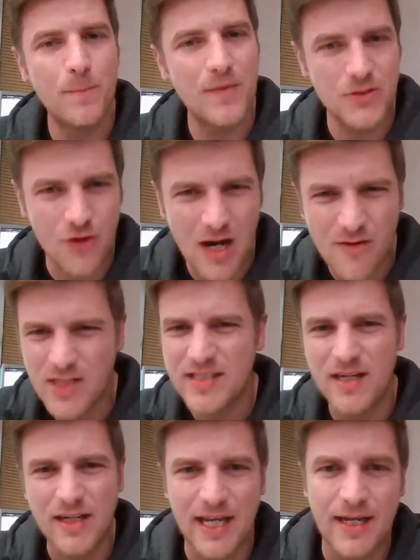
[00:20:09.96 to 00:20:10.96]
drivers
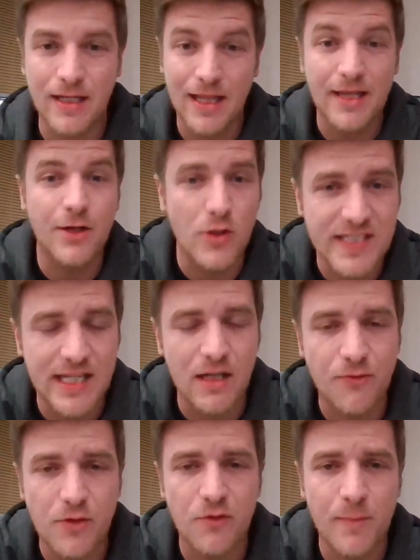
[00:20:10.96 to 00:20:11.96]
are getting like
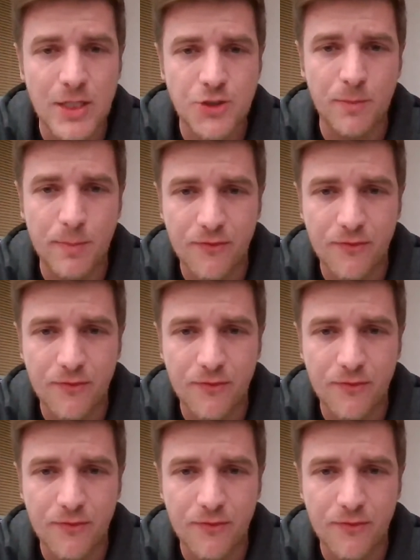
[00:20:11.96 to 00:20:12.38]
yourself you've mentioned